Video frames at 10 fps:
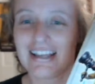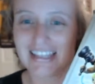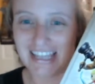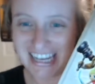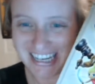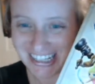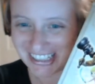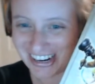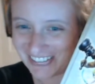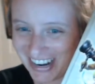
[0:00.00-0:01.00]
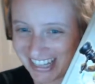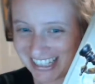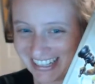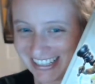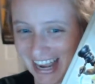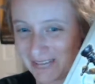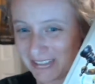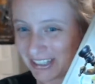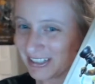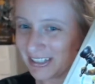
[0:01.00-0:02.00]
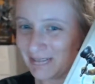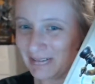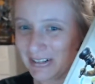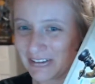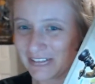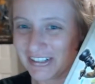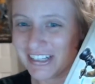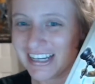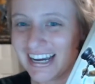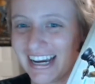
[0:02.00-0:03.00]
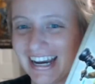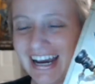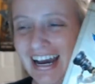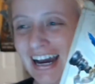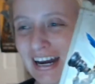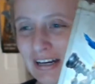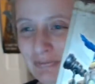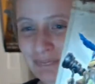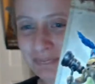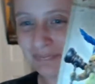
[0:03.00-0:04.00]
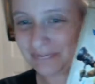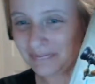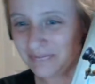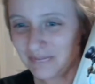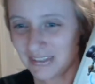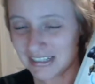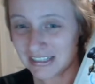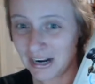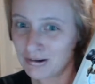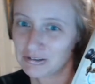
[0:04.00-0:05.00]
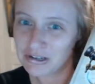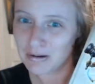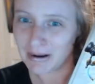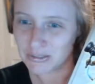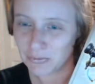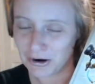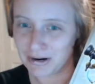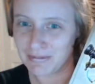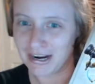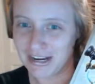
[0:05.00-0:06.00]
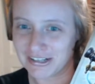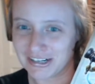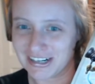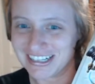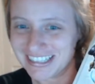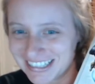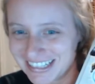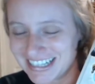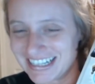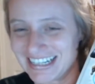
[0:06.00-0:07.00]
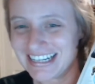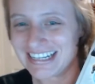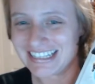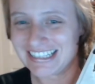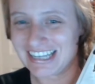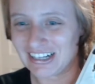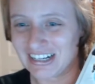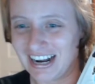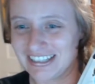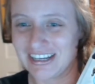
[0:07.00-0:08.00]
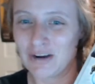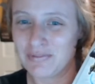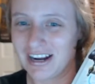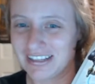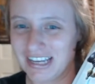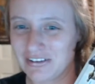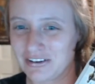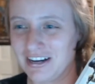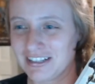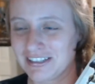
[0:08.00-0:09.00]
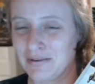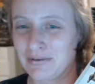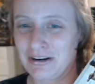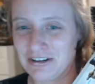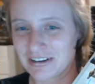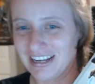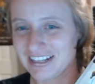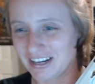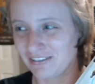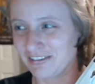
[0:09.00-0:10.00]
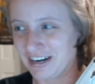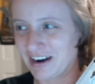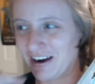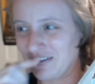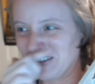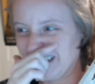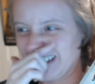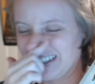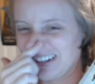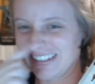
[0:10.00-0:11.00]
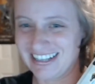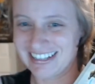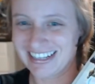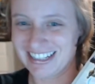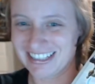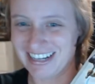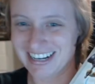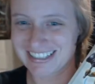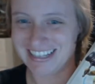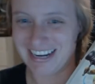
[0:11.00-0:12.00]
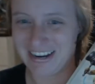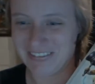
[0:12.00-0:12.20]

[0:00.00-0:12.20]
you so much. It is absolutely beautiful. So now I'm going to go back to work on my other stellar guides. I hope you guys have a great summer and your kids aren't running around with scissors. I'll catch you next time.